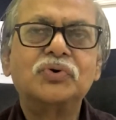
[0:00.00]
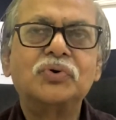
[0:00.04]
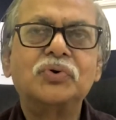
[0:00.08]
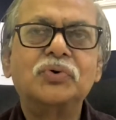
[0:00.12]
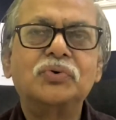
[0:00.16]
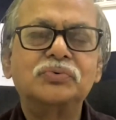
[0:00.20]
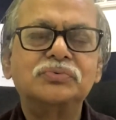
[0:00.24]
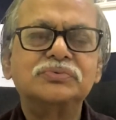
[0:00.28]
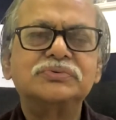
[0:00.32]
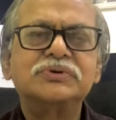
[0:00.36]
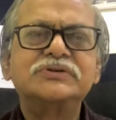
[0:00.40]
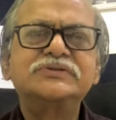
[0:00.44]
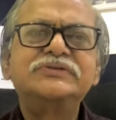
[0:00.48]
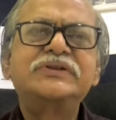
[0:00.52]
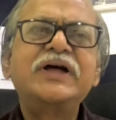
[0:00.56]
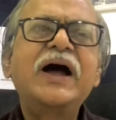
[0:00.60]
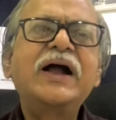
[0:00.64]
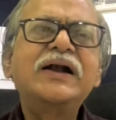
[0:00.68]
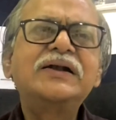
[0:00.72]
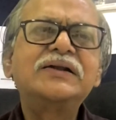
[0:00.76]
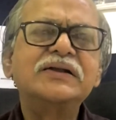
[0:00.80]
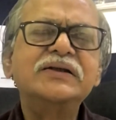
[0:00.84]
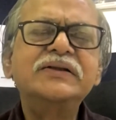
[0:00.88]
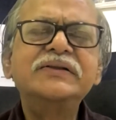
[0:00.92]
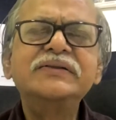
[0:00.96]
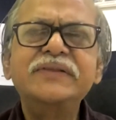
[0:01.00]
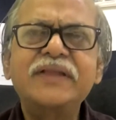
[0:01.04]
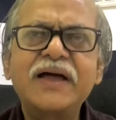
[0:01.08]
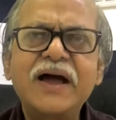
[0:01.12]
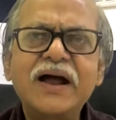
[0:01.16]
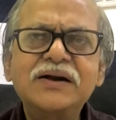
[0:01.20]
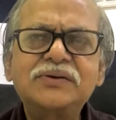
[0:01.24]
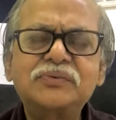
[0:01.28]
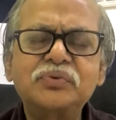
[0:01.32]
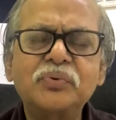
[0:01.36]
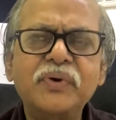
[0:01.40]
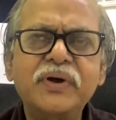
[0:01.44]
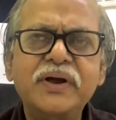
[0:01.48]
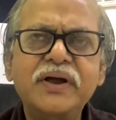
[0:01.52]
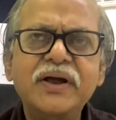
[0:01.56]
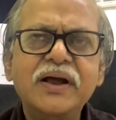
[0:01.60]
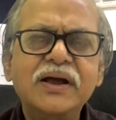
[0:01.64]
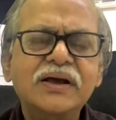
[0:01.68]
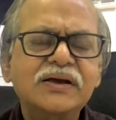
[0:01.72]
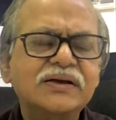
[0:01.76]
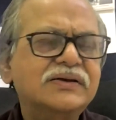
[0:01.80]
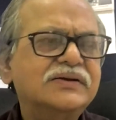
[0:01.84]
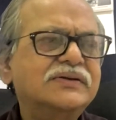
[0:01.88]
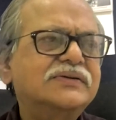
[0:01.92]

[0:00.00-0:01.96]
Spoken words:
So that in that way